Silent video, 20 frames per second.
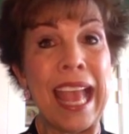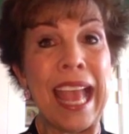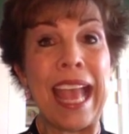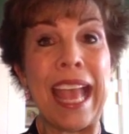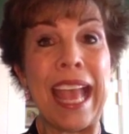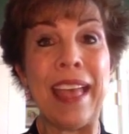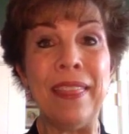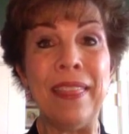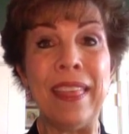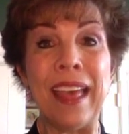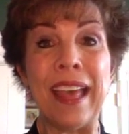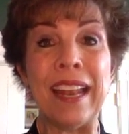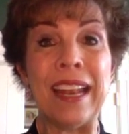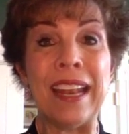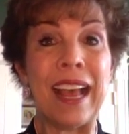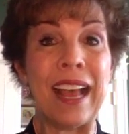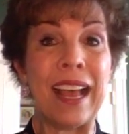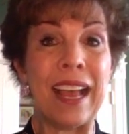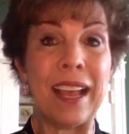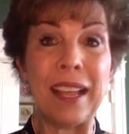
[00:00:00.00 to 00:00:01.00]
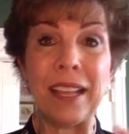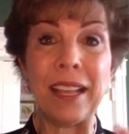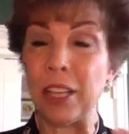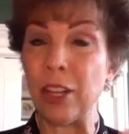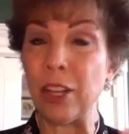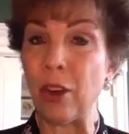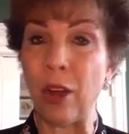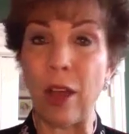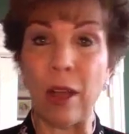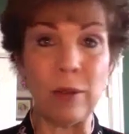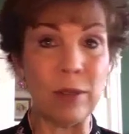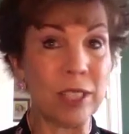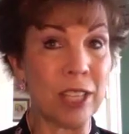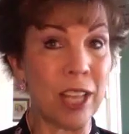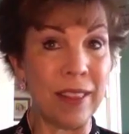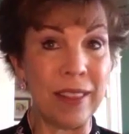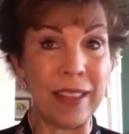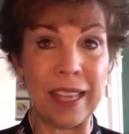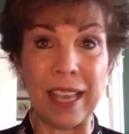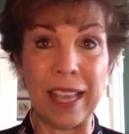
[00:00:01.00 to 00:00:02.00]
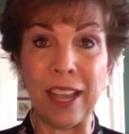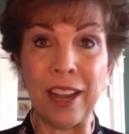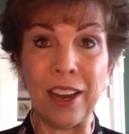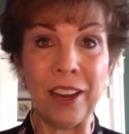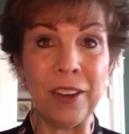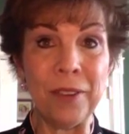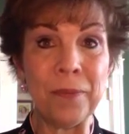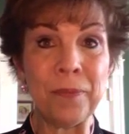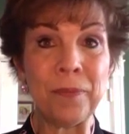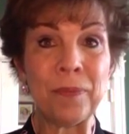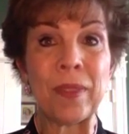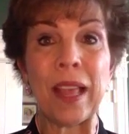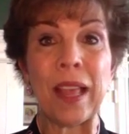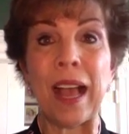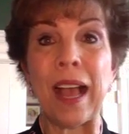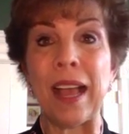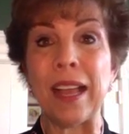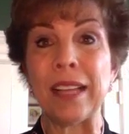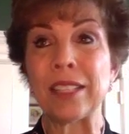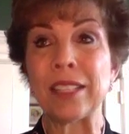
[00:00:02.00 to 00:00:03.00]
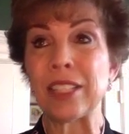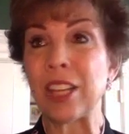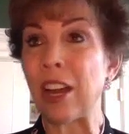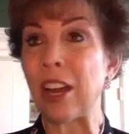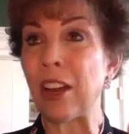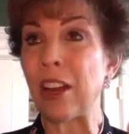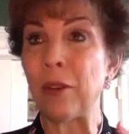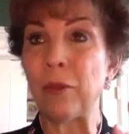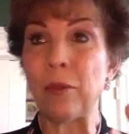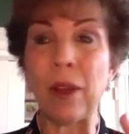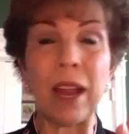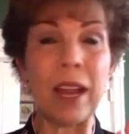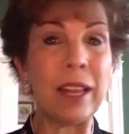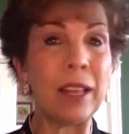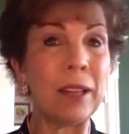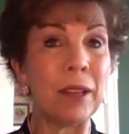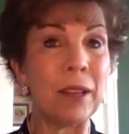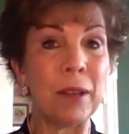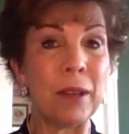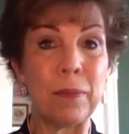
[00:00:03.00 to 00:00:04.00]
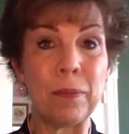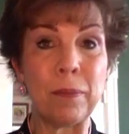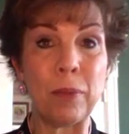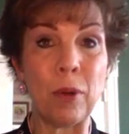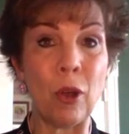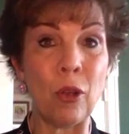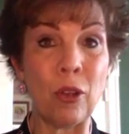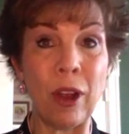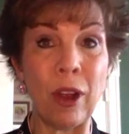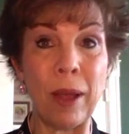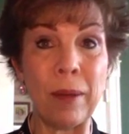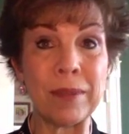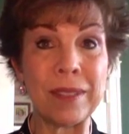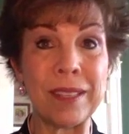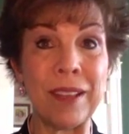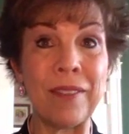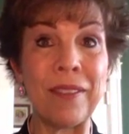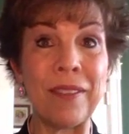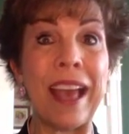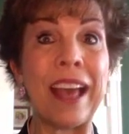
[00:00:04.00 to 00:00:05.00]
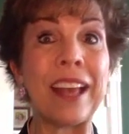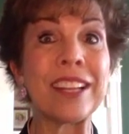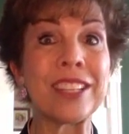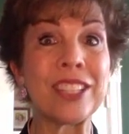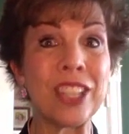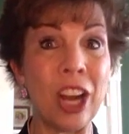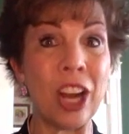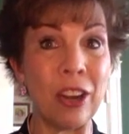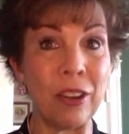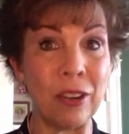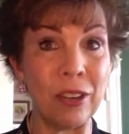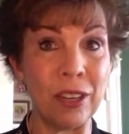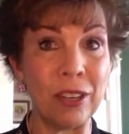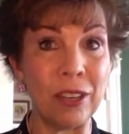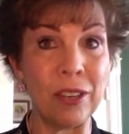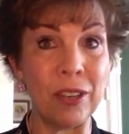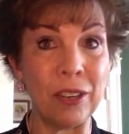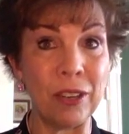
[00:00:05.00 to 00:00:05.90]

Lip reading: And then I was on the air. I started writing programs of how to start and